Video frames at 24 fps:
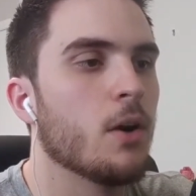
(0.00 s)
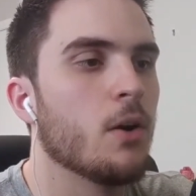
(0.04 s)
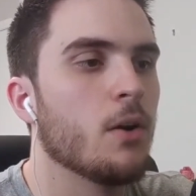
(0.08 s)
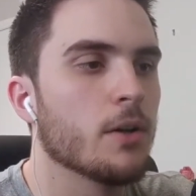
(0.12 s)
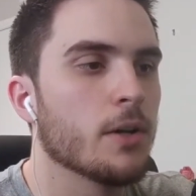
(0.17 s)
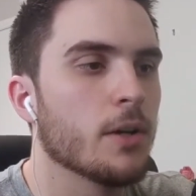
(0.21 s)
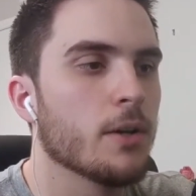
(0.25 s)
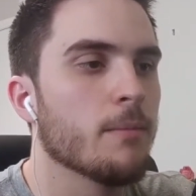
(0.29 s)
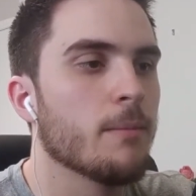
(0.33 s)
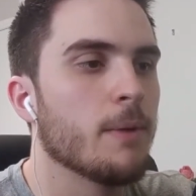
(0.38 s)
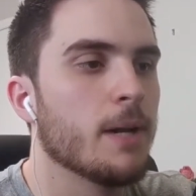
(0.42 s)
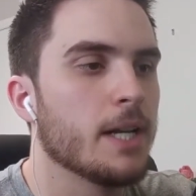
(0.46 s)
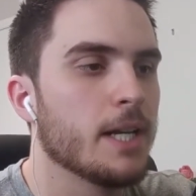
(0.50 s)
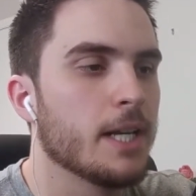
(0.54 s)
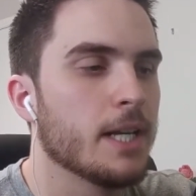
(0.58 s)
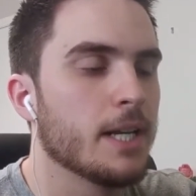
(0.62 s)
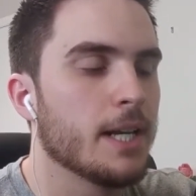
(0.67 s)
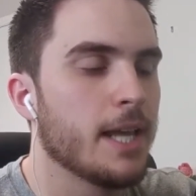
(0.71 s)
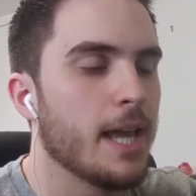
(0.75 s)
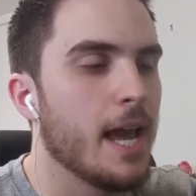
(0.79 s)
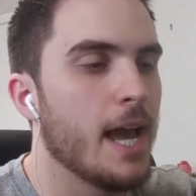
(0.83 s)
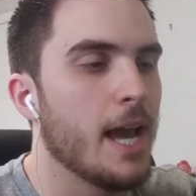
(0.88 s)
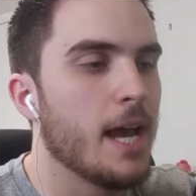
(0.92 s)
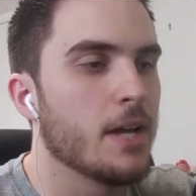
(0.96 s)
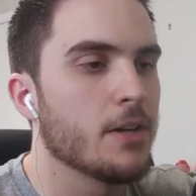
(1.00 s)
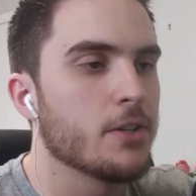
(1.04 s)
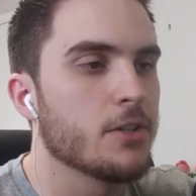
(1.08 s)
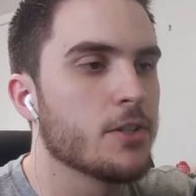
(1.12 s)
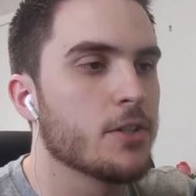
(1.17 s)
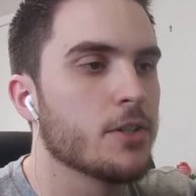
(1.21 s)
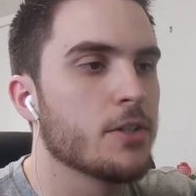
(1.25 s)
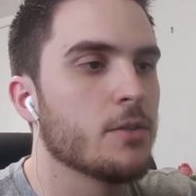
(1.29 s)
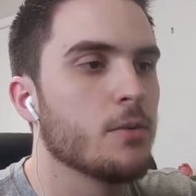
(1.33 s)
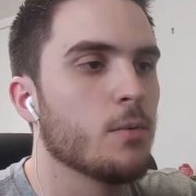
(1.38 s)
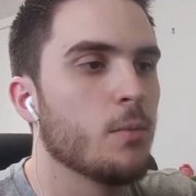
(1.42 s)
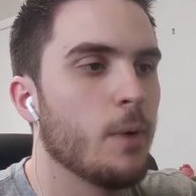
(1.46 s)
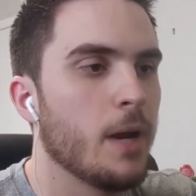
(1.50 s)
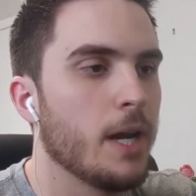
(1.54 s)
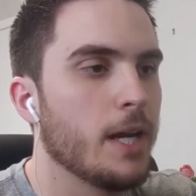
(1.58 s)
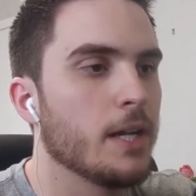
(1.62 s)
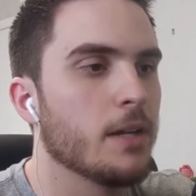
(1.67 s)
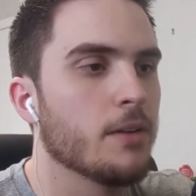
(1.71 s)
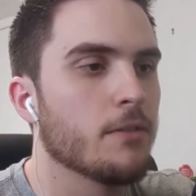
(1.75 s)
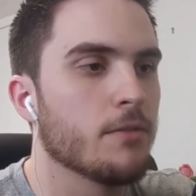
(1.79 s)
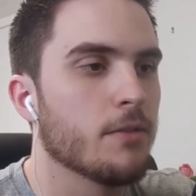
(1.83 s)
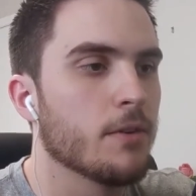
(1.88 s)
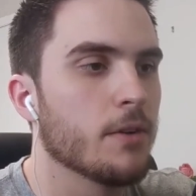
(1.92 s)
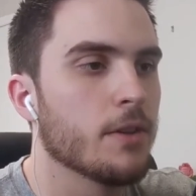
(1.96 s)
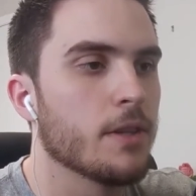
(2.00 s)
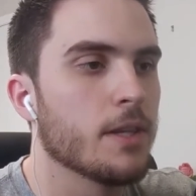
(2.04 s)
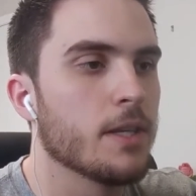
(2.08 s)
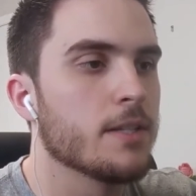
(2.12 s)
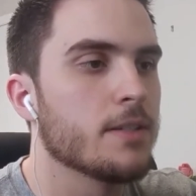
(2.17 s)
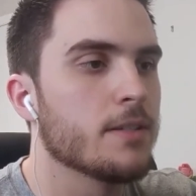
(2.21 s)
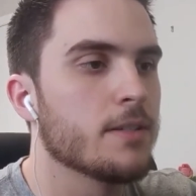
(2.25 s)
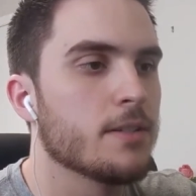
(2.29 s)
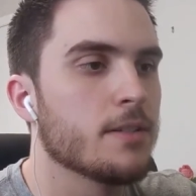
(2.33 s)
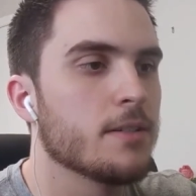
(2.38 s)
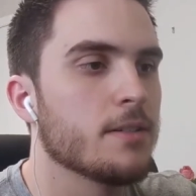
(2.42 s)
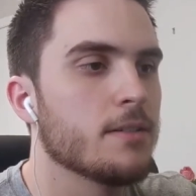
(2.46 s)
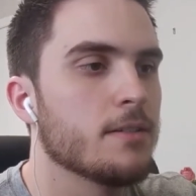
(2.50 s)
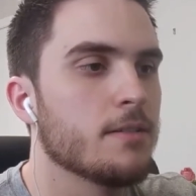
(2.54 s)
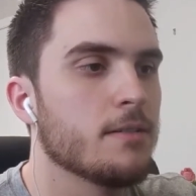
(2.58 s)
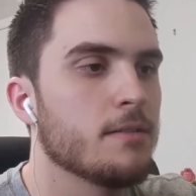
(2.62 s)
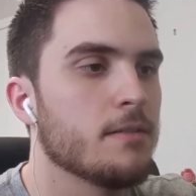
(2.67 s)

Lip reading: all your money in cash waiting for this